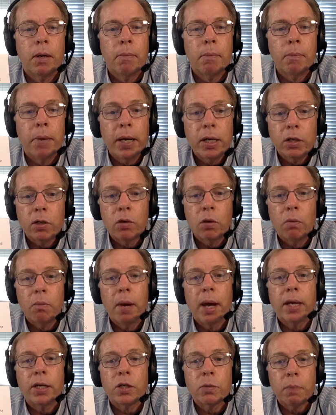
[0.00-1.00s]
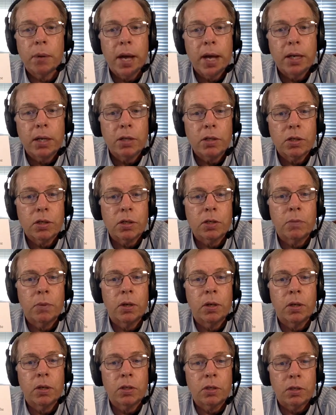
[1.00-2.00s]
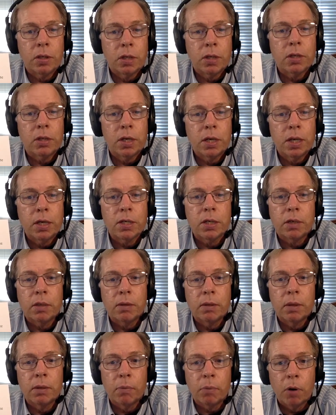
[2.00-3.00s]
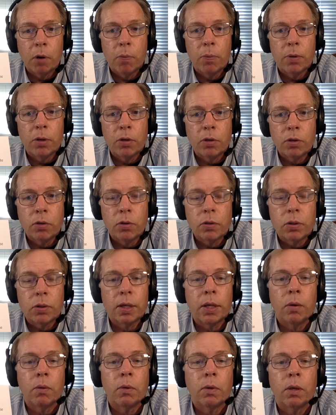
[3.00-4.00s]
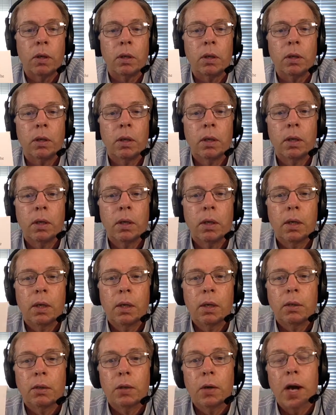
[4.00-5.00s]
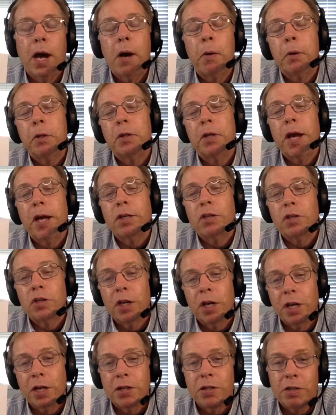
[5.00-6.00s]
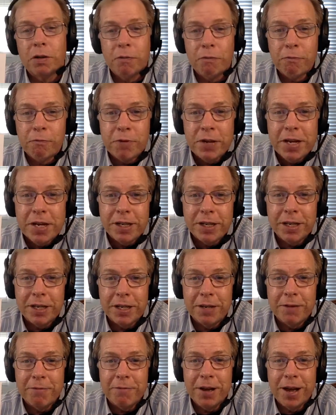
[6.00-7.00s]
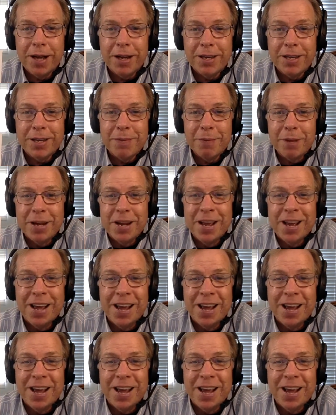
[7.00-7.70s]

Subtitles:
based on my Spanish experience, this is an appropriate use of that word. So how would that change the feeling in Philemon